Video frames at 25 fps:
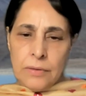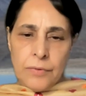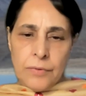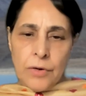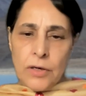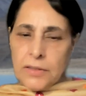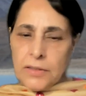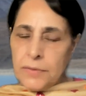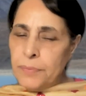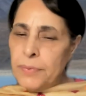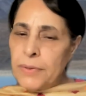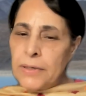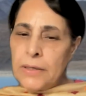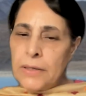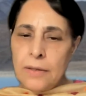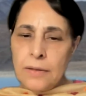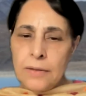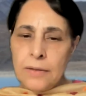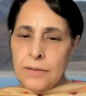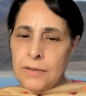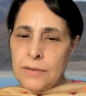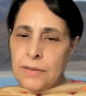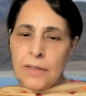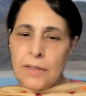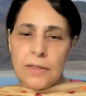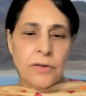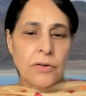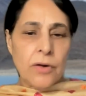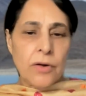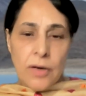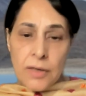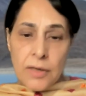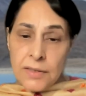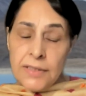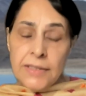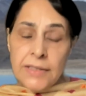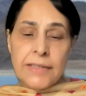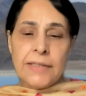hospitals
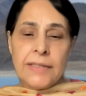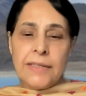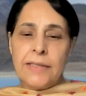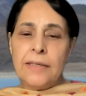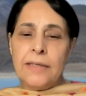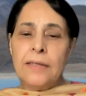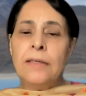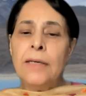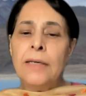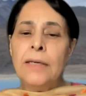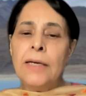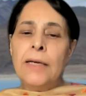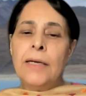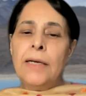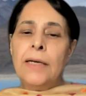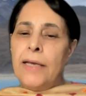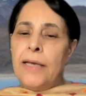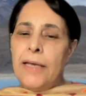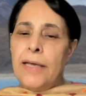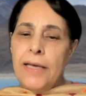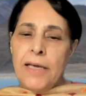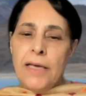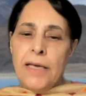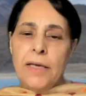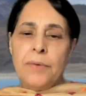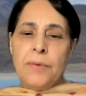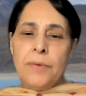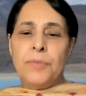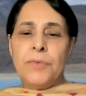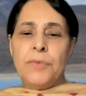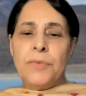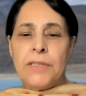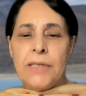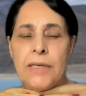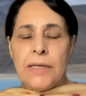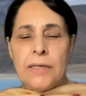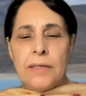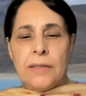across india
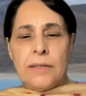AIIMS mm-hmm.